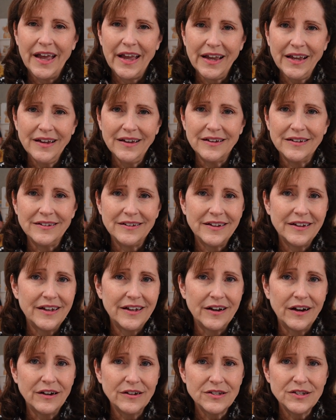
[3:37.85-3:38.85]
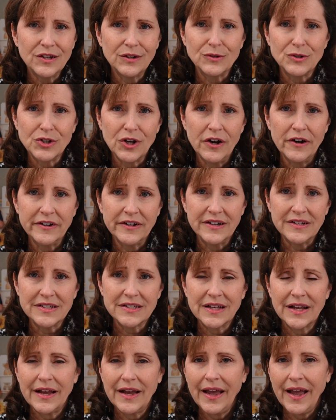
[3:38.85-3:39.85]
And it also taught
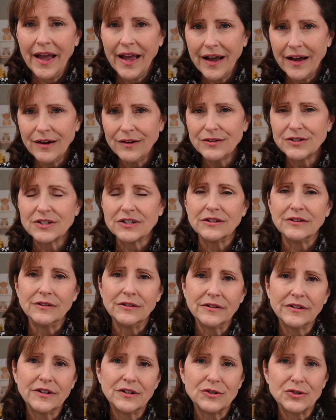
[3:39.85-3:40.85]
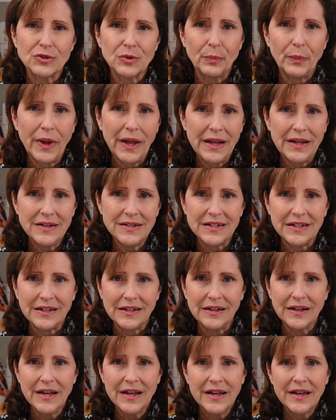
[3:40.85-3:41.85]
us how to look at your
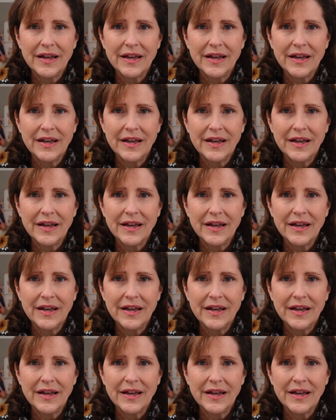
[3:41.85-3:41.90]
painting